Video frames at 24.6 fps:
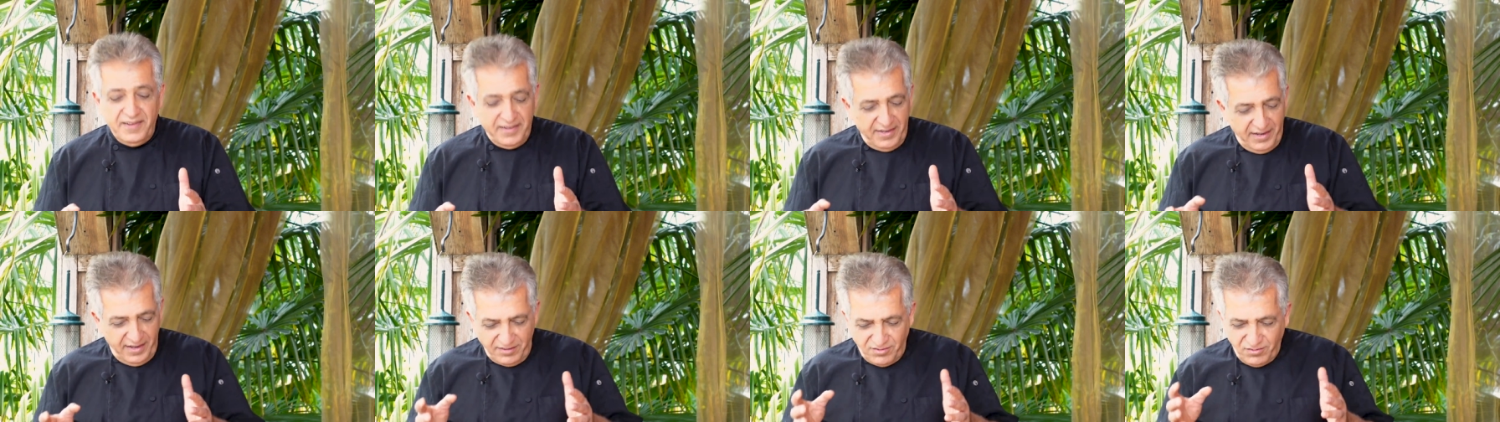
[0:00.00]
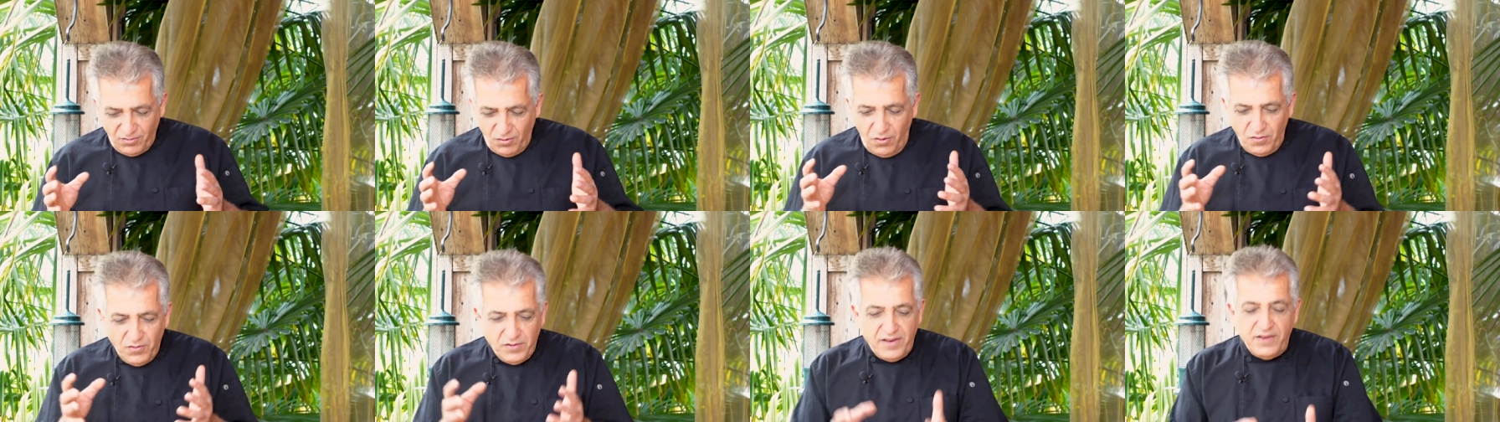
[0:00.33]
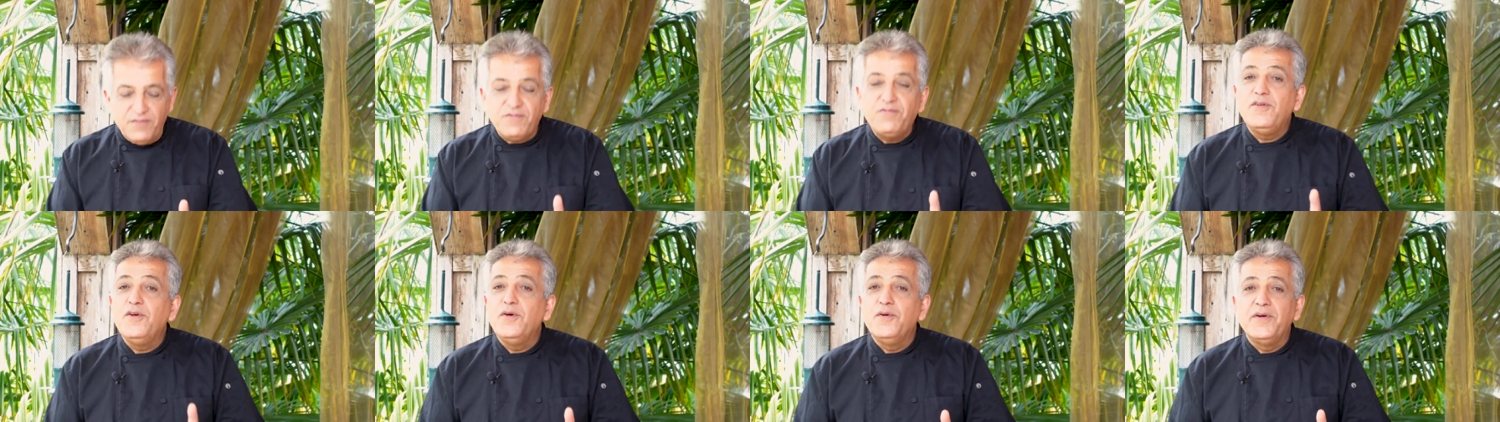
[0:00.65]
It's
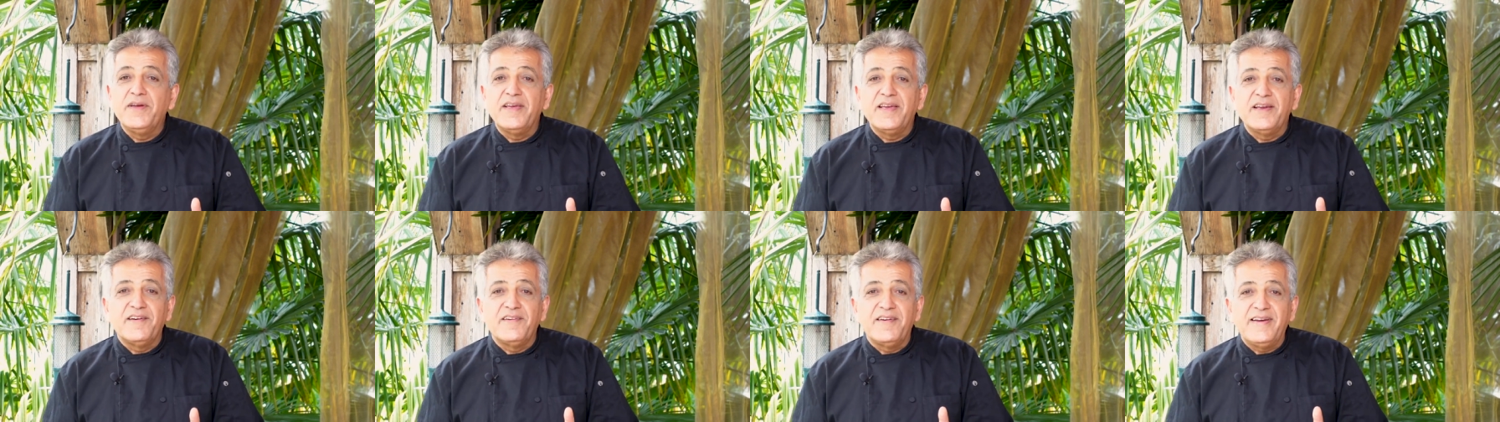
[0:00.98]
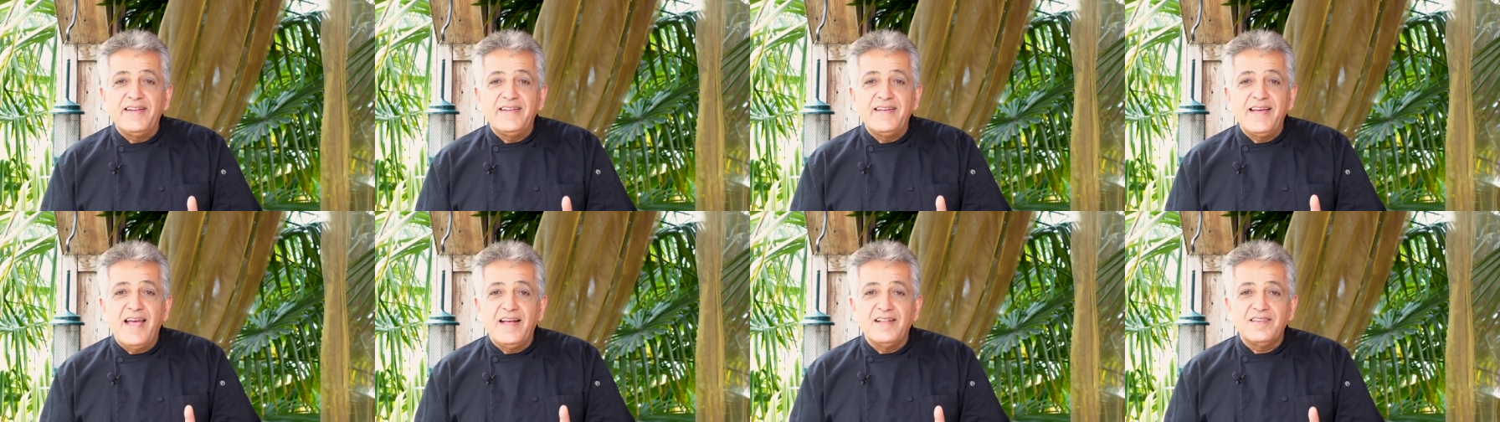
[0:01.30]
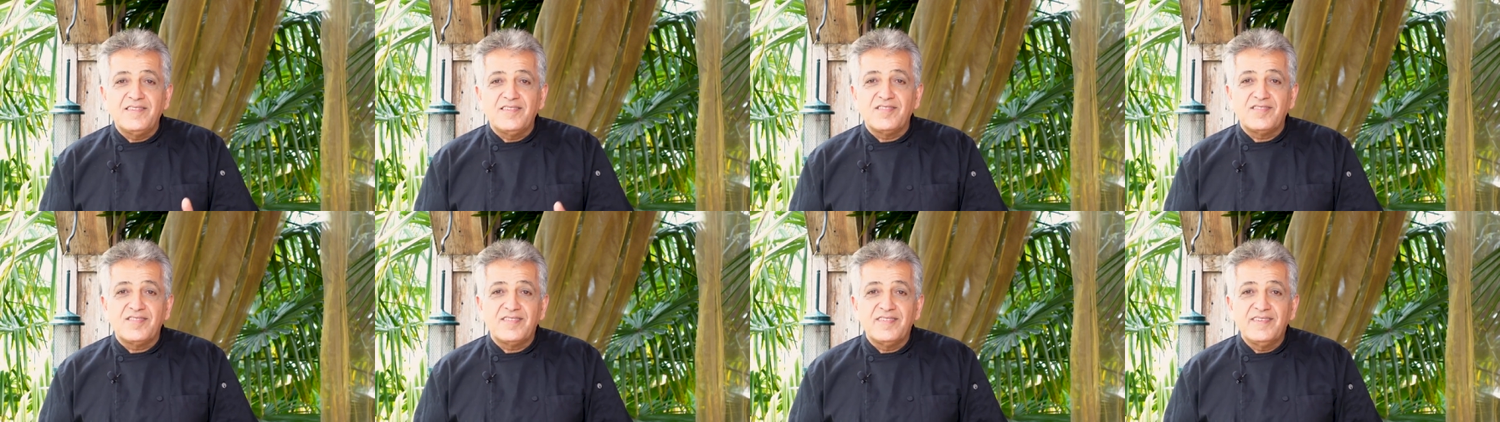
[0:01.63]
only few
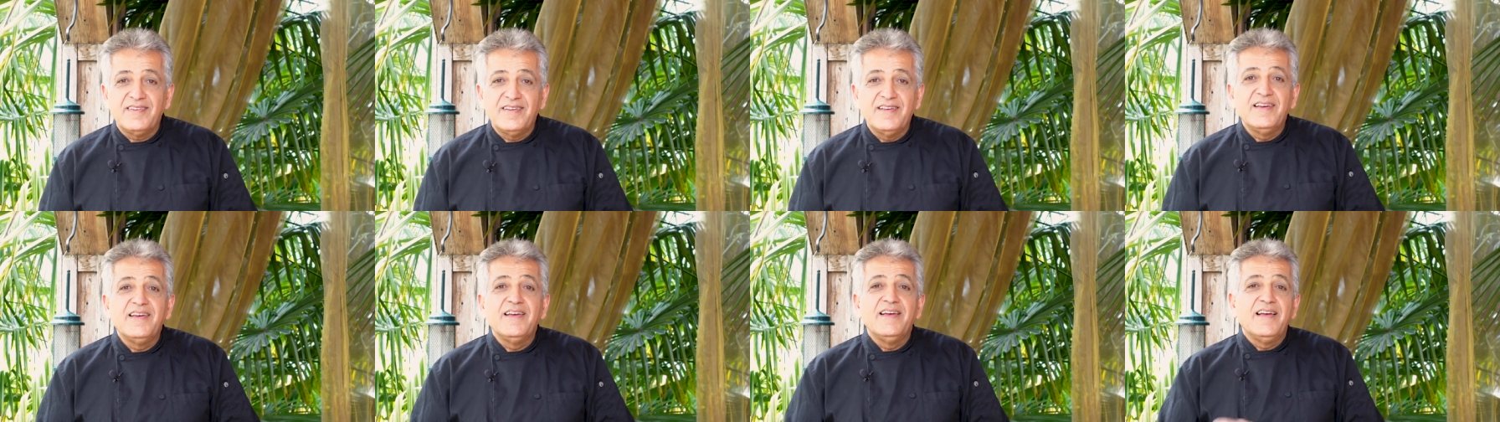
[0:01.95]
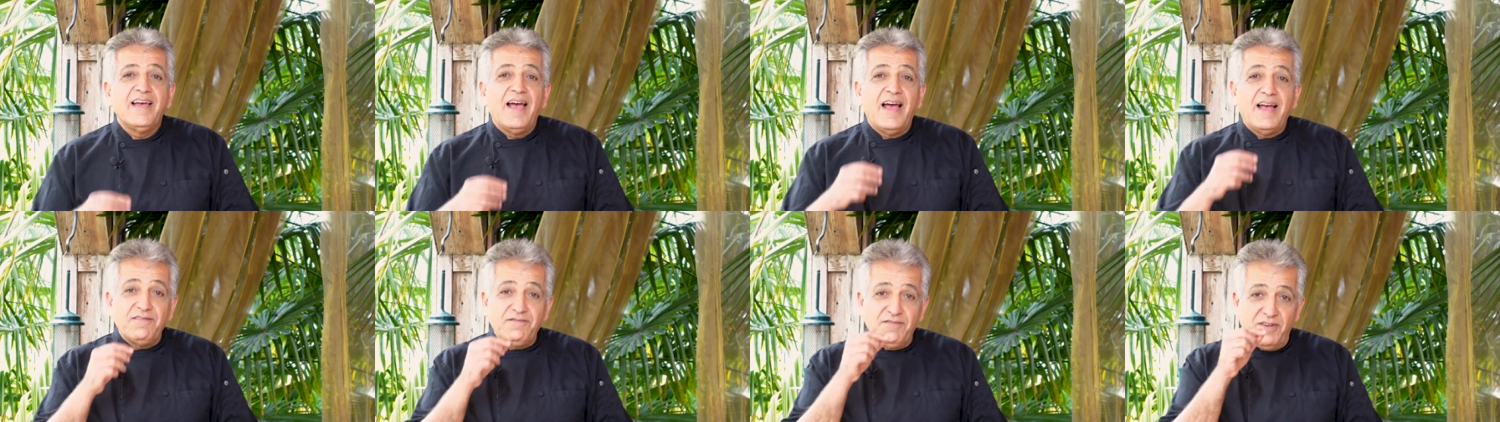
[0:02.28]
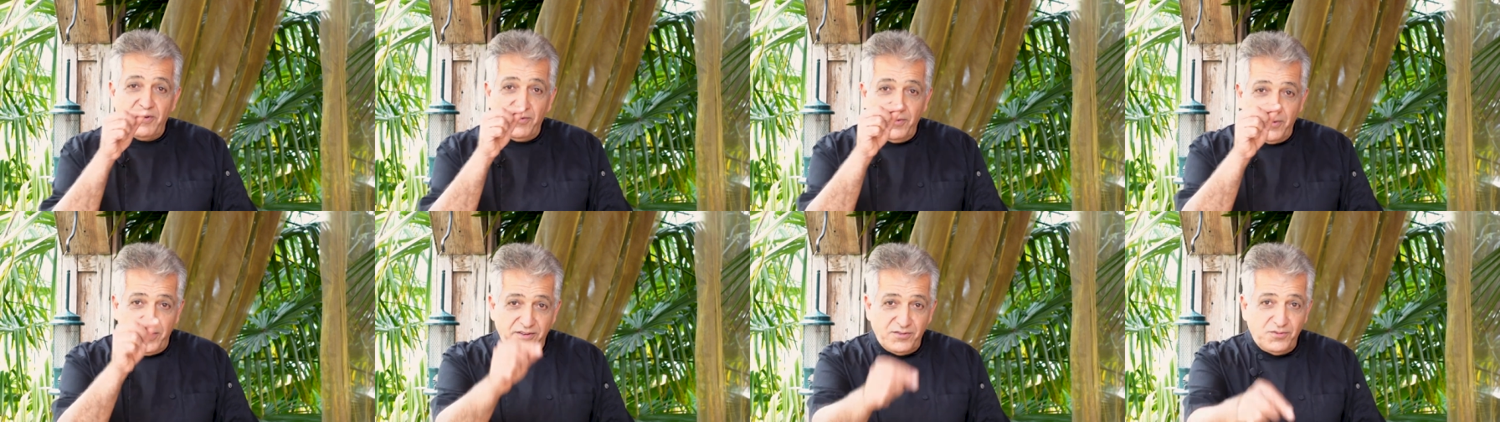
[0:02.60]
ingredients and we're
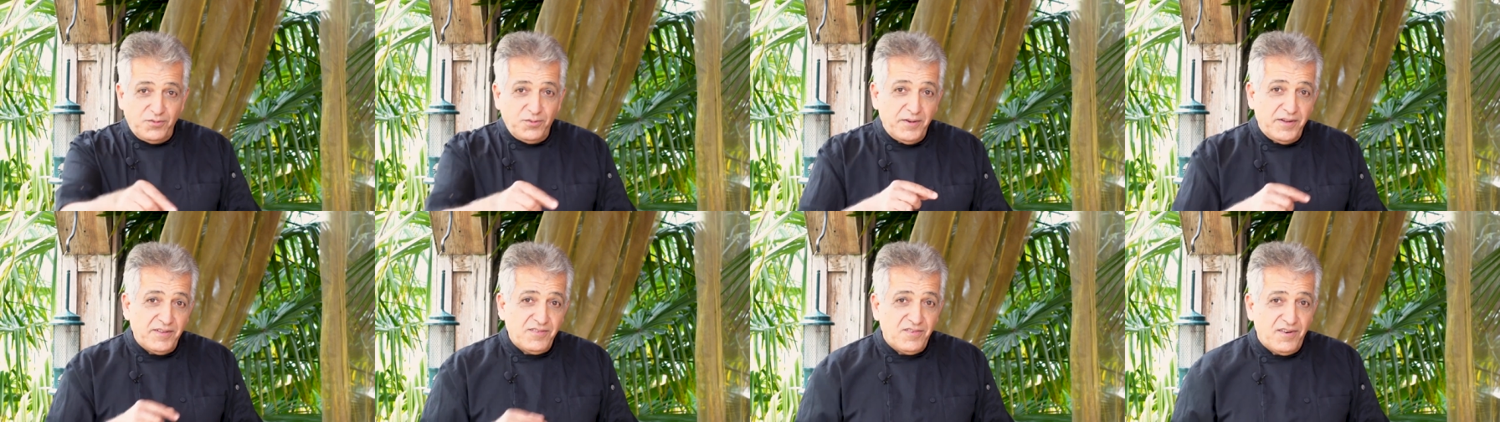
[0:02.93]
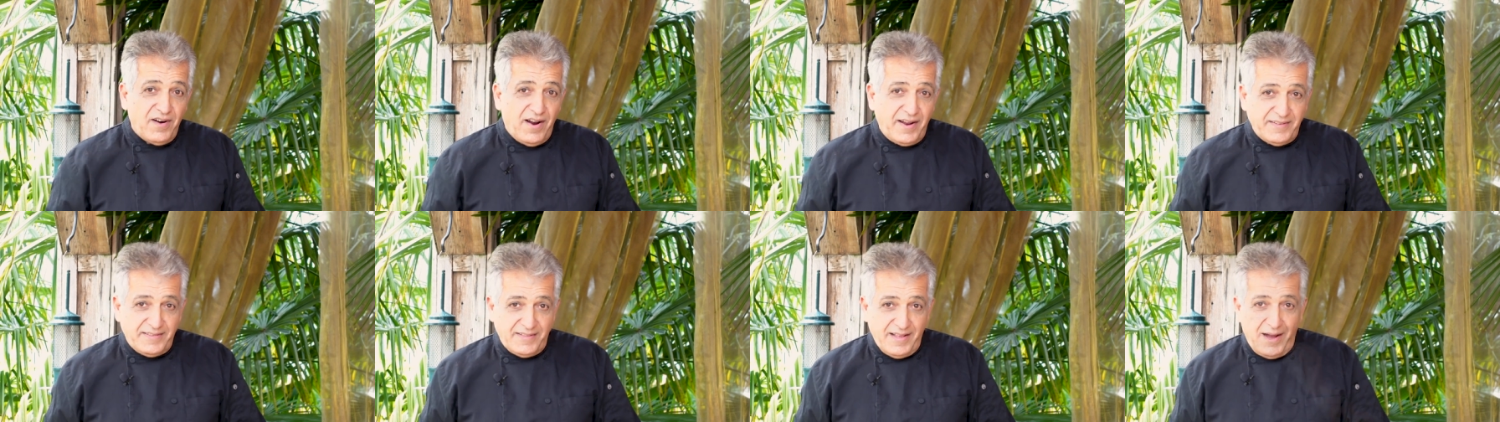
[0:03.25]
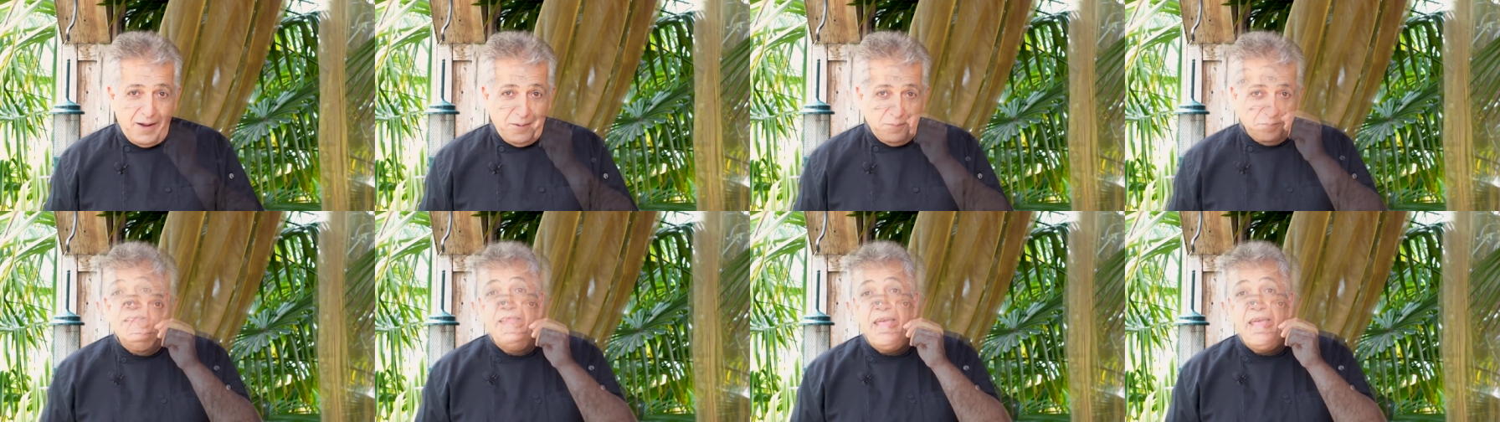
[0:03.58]
gonna do it right now.